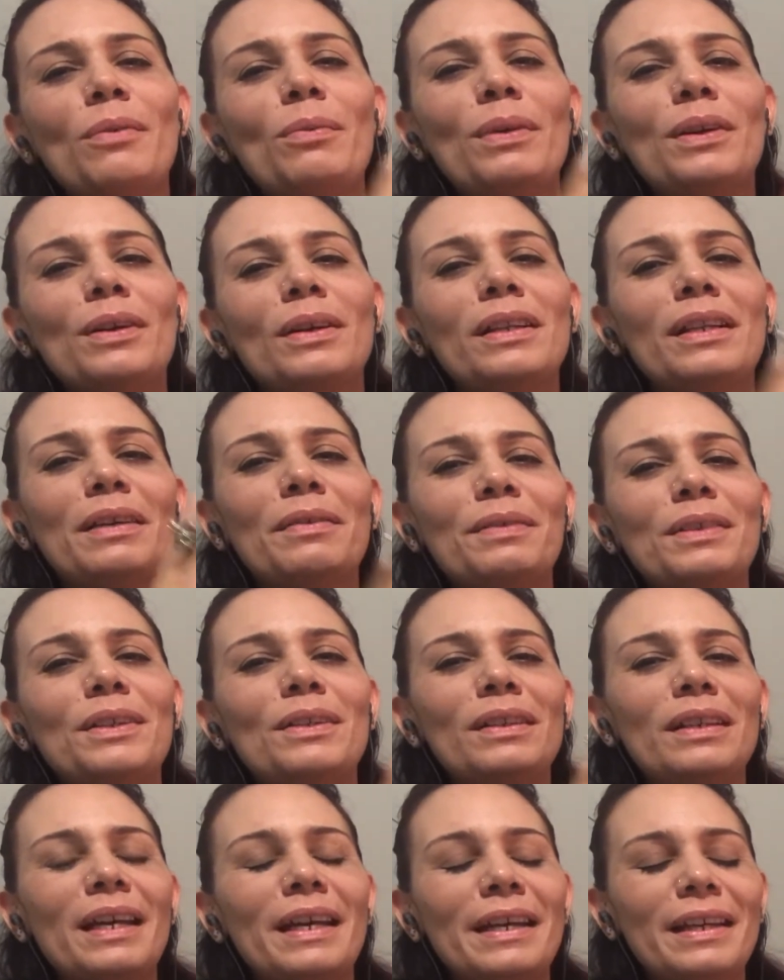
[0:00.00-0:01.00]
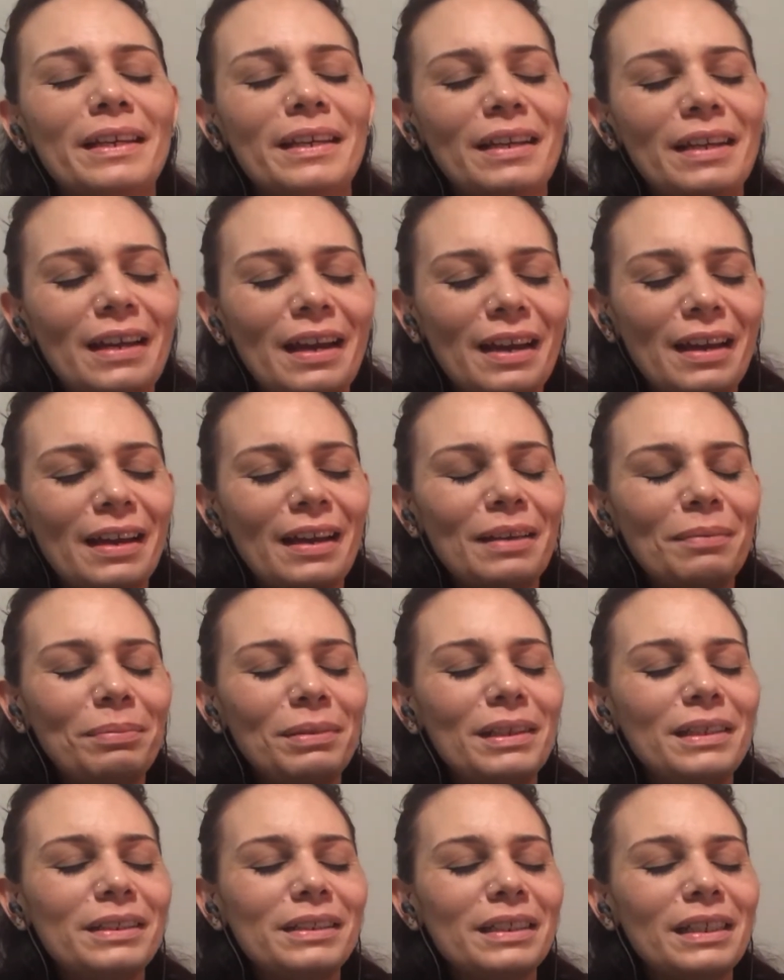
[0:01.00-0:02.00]
With your love and your light, God,
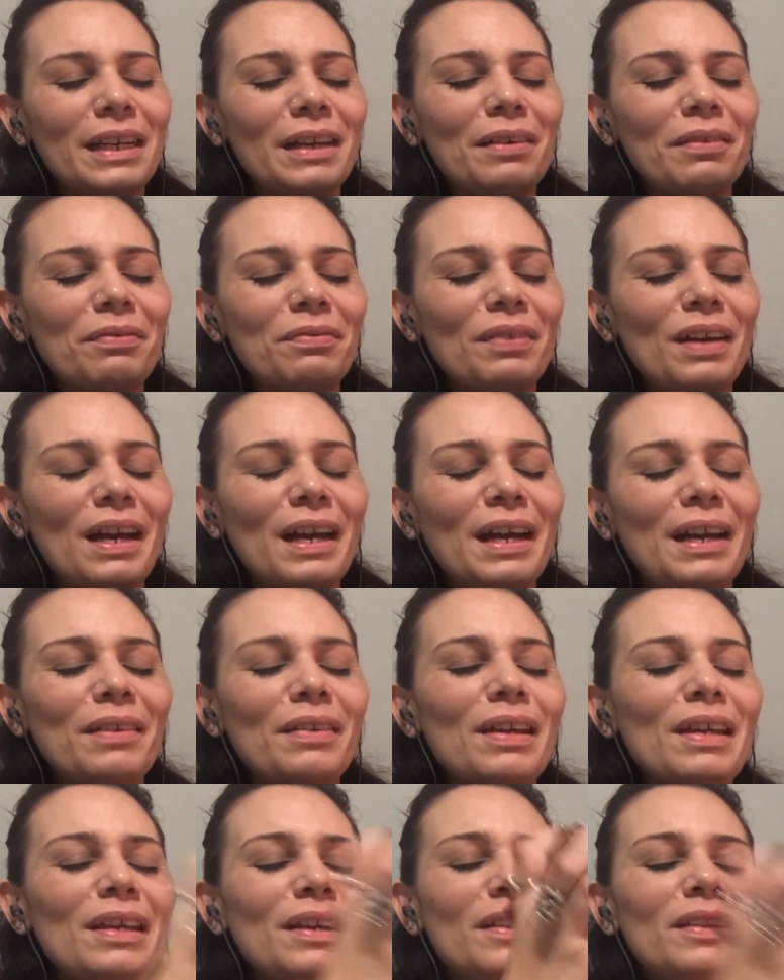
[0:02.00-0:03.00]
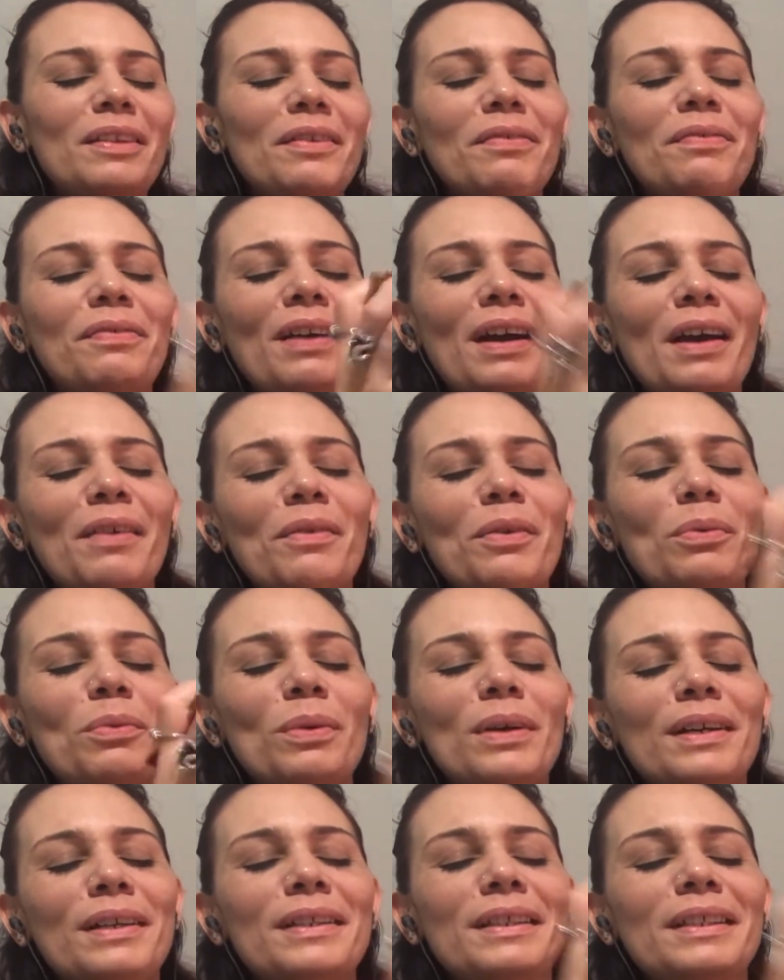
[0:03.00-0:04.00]
please clarify the 5 of
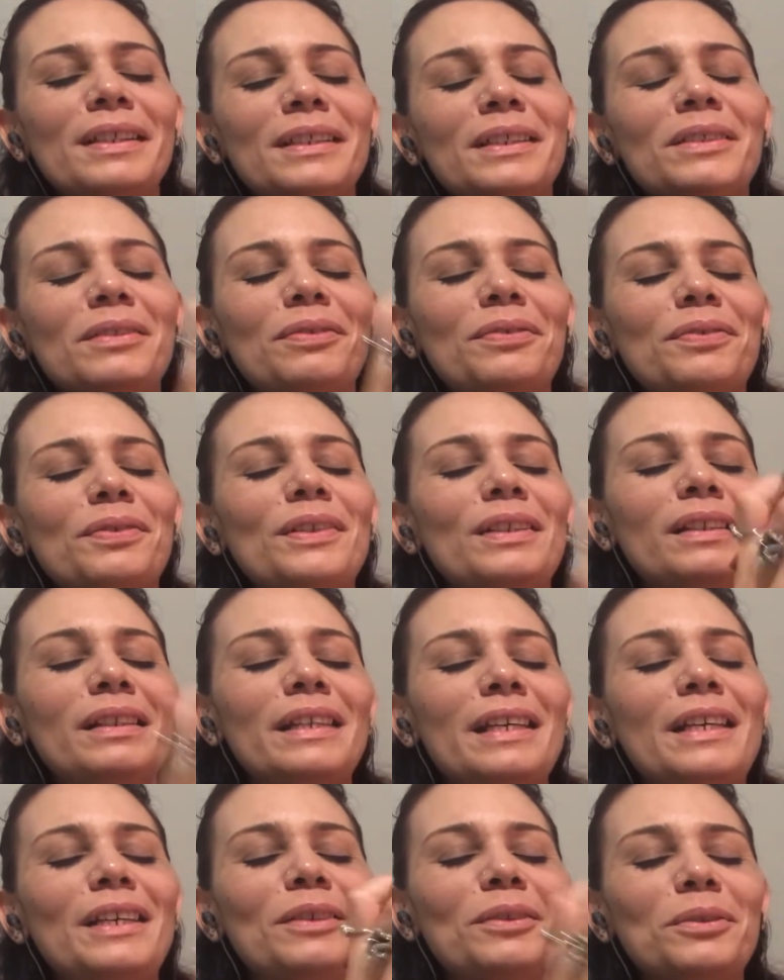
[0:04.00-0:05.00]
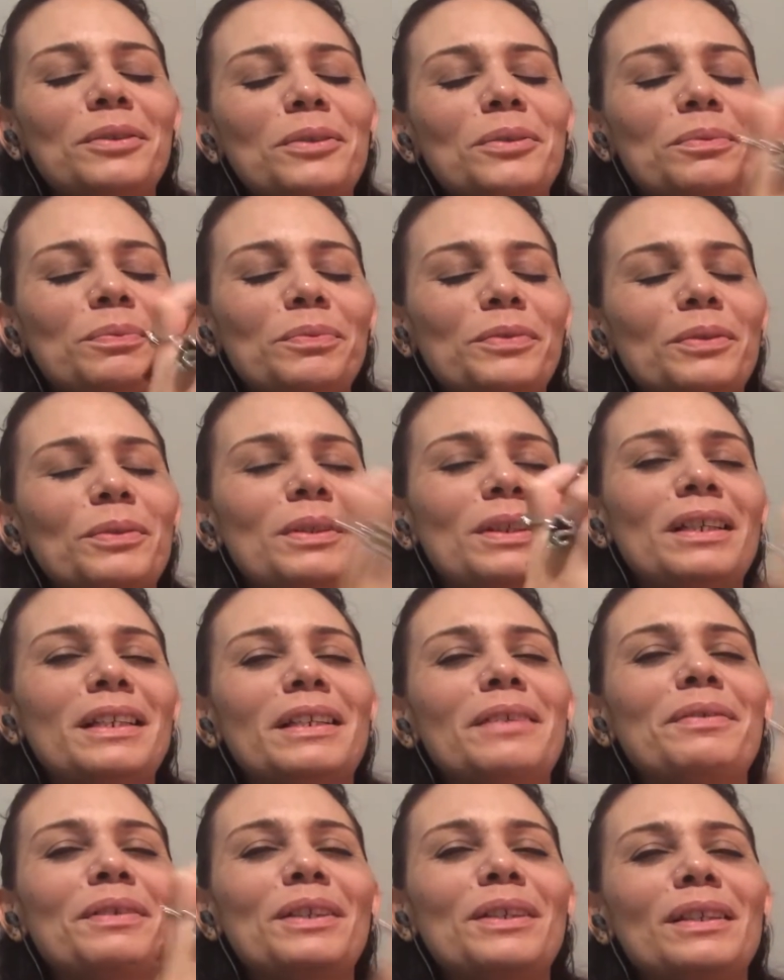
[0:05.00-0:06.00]
Wands for Leo. With your
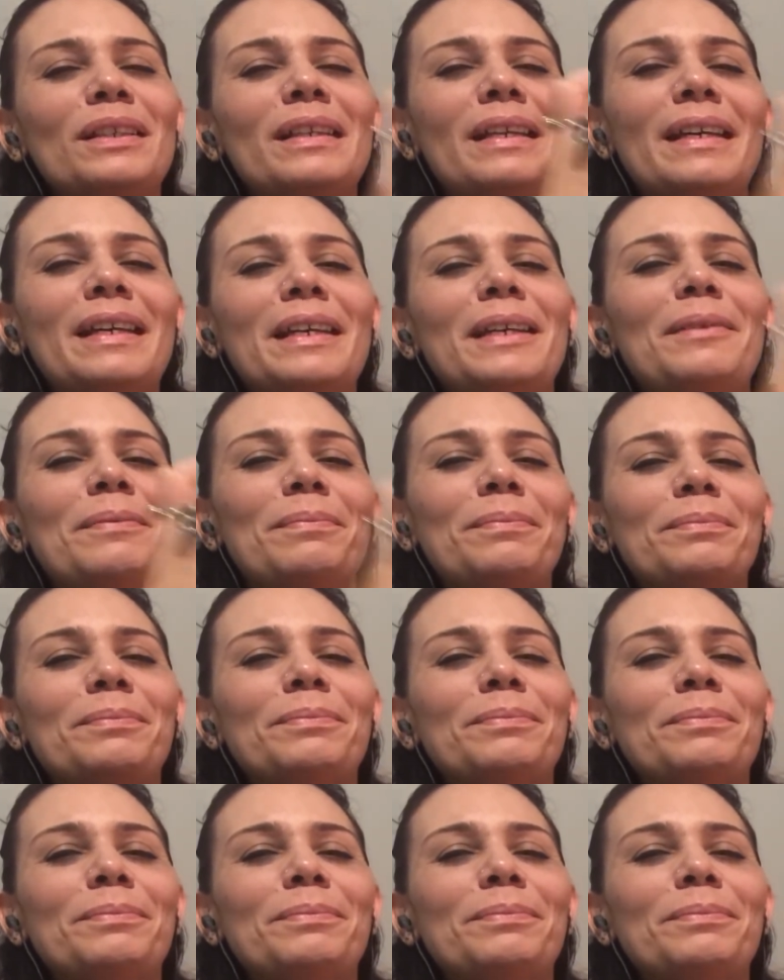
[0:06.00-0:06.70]
love and your light.